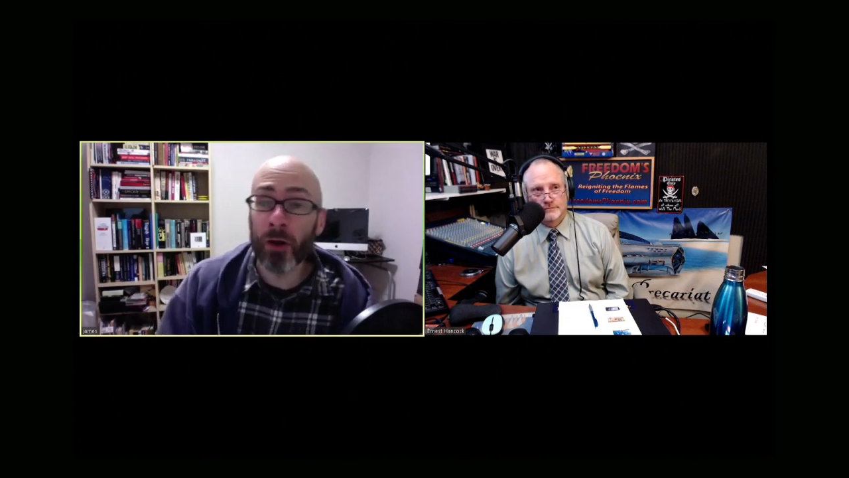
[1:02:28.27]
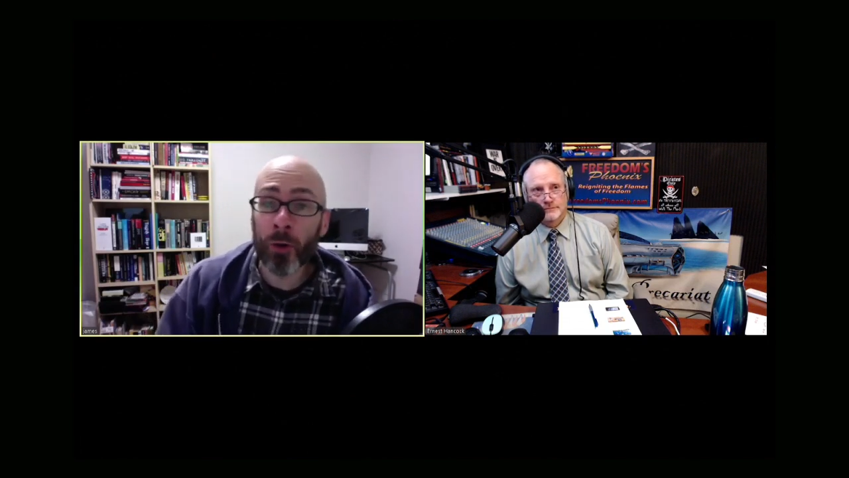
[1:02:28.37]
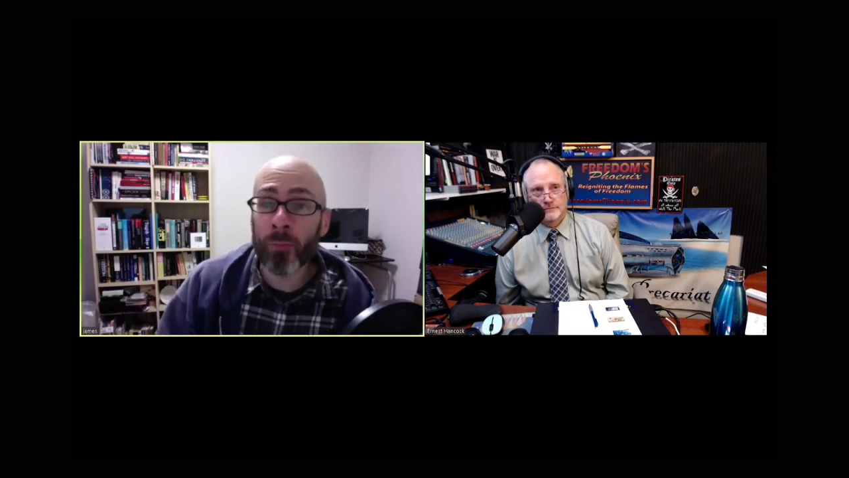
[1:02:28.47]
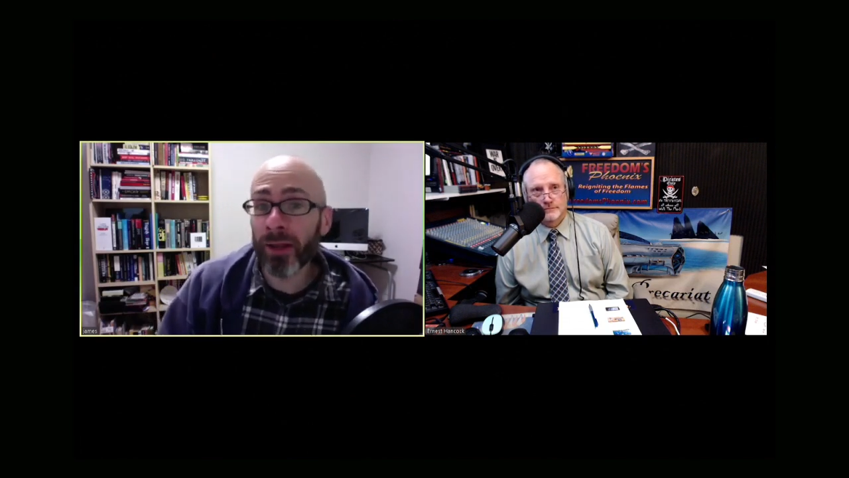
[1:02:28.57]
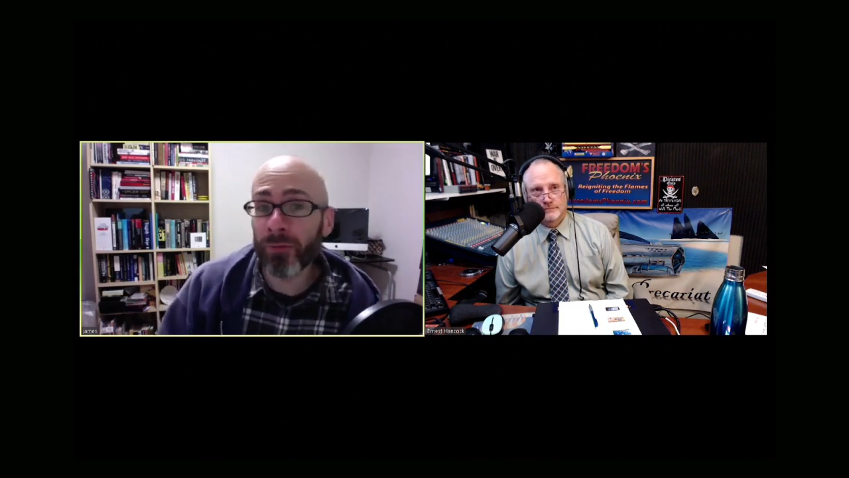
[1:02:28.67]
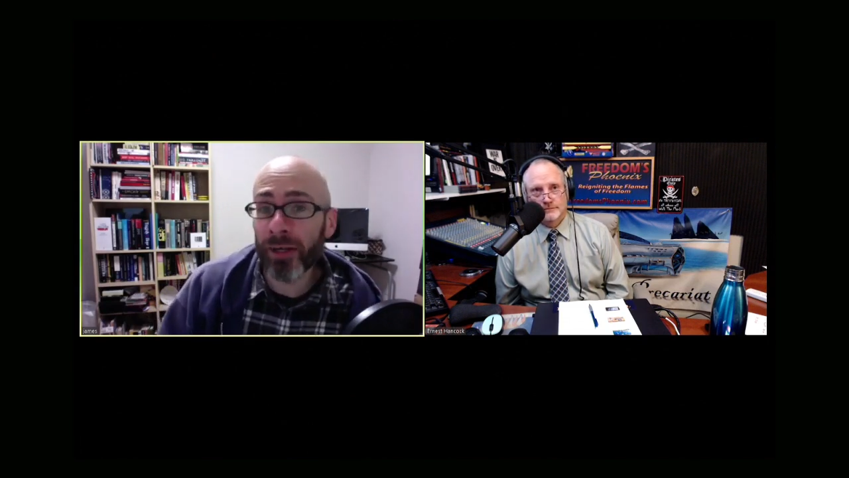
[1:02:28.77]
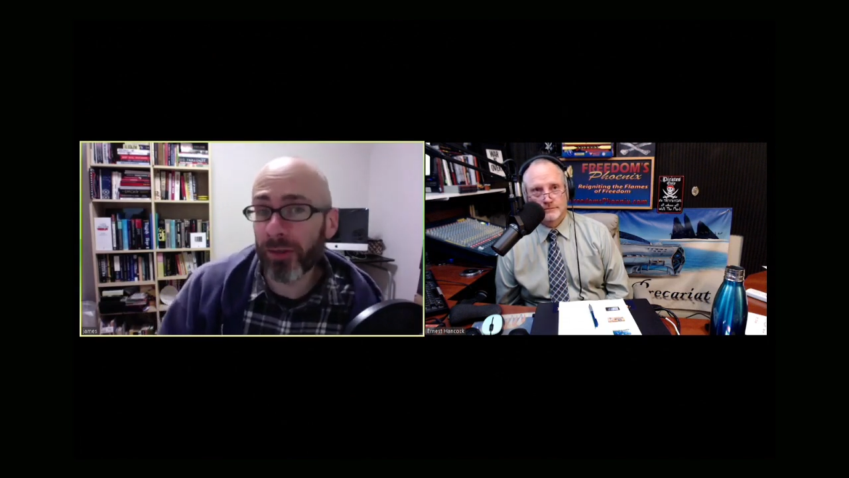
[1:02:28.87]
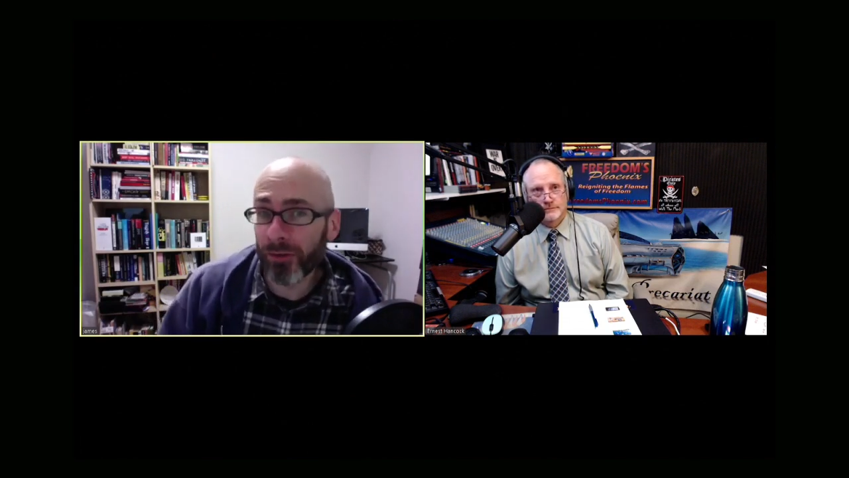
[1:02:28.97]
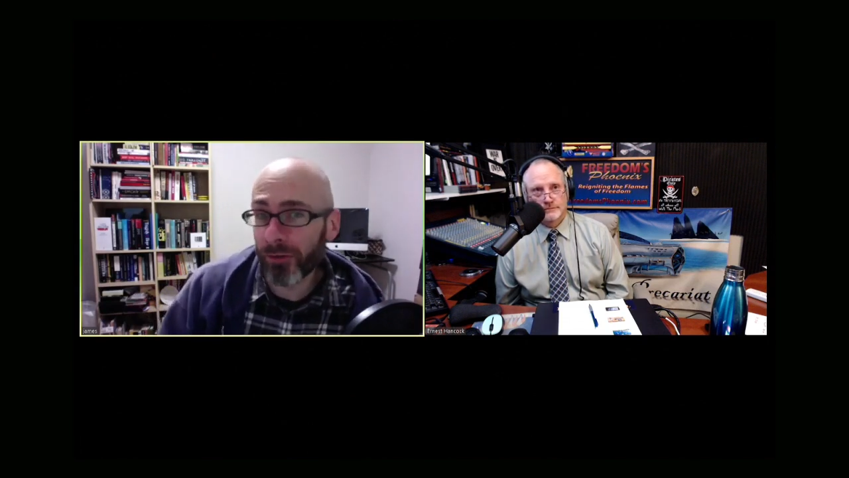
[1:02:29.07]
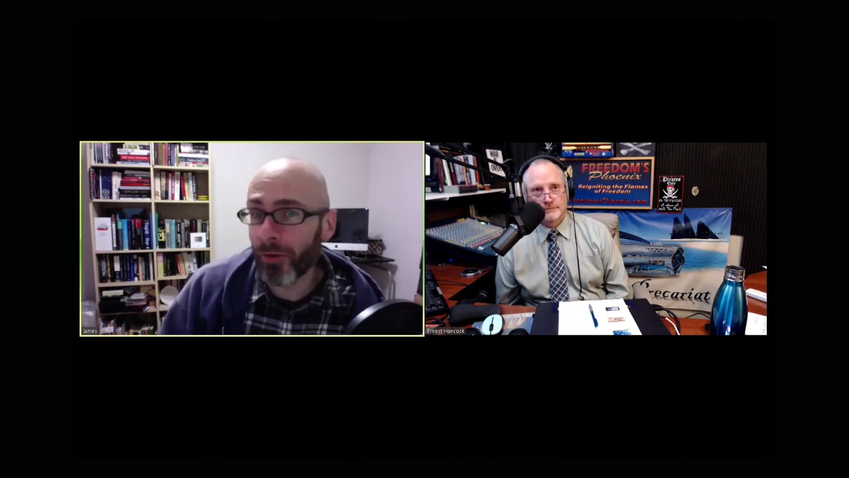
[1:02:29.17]
oh, by the way,
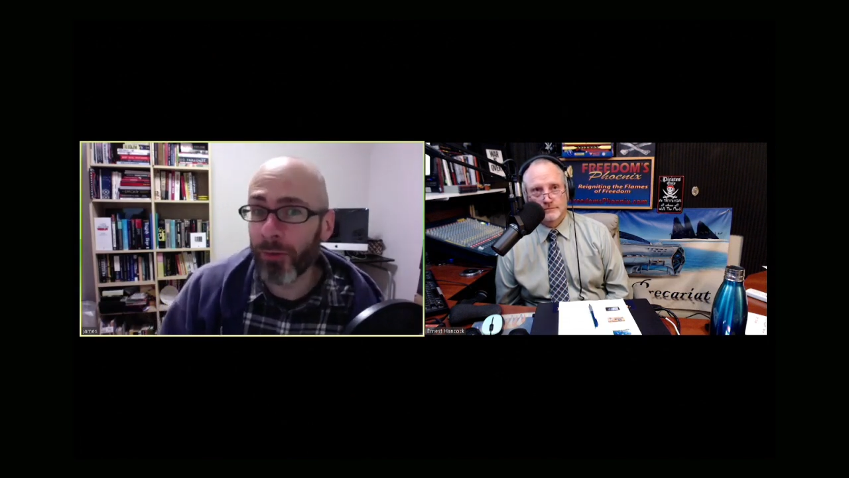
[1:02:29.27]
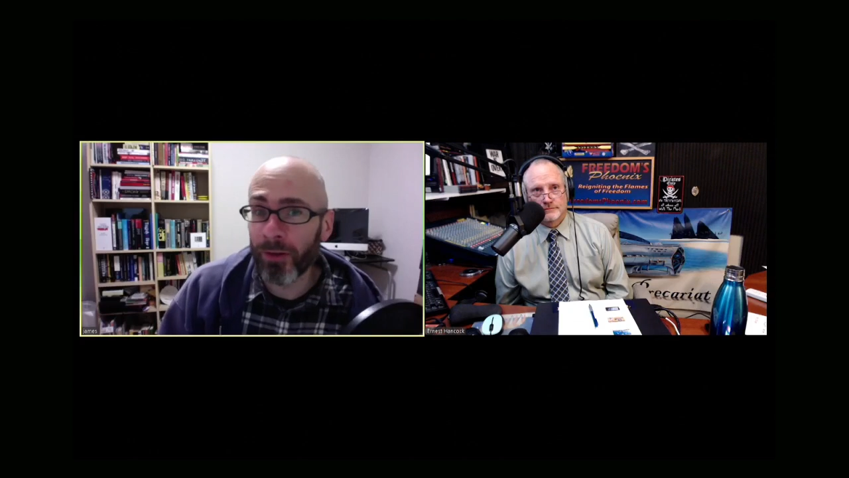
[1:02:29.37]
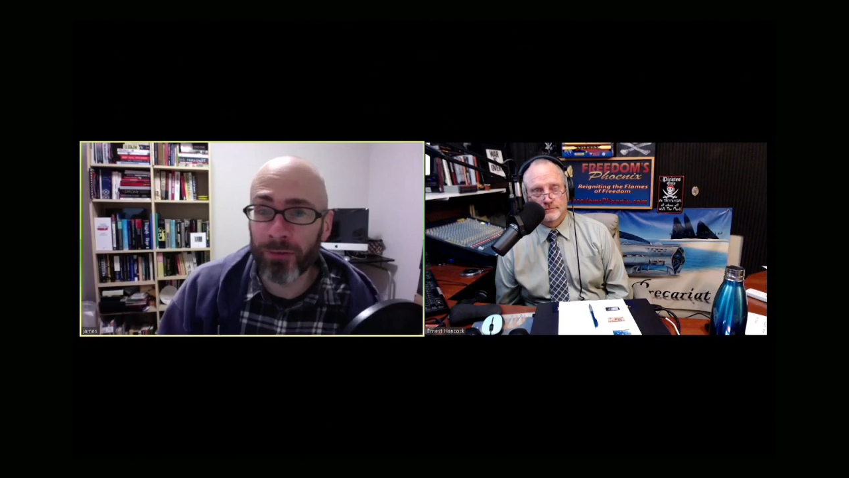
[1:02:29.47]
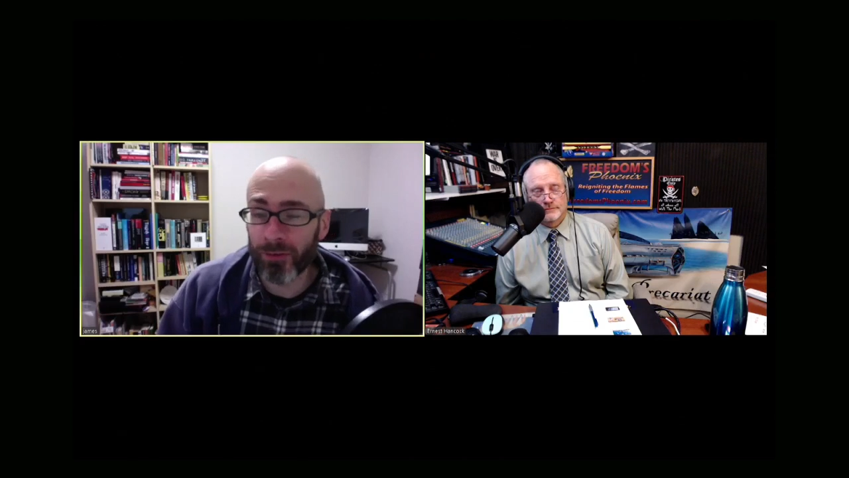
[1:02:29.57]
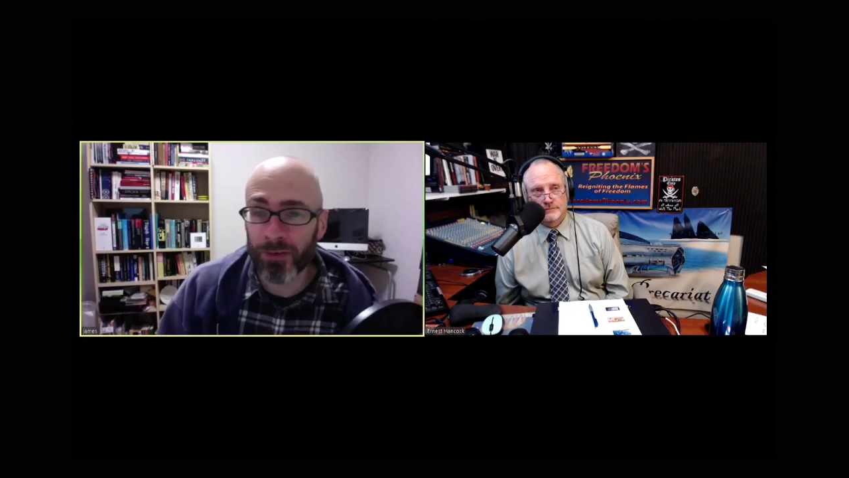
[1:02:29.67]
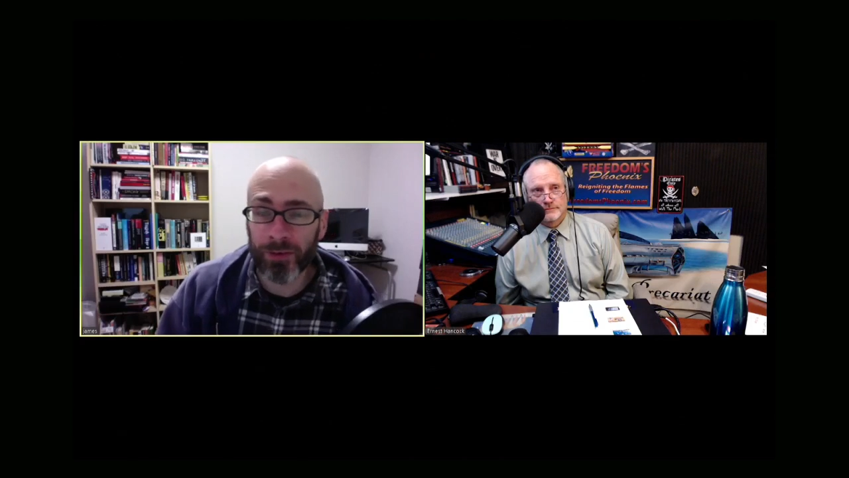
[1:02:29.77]
do you know that just